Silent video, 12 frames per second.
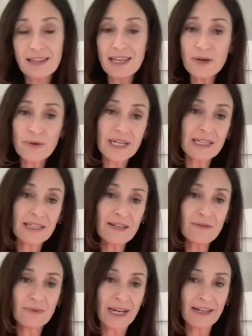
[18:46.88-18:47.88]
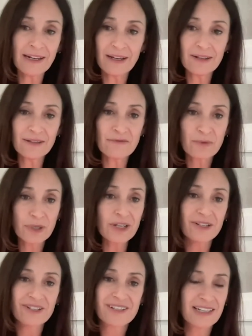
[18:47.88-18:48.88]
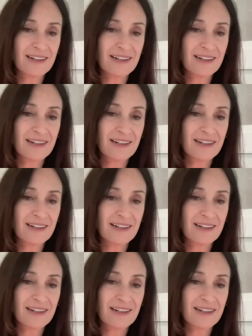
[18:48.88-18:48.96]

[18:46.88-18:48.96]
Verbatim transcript: they quickly ran out of workers.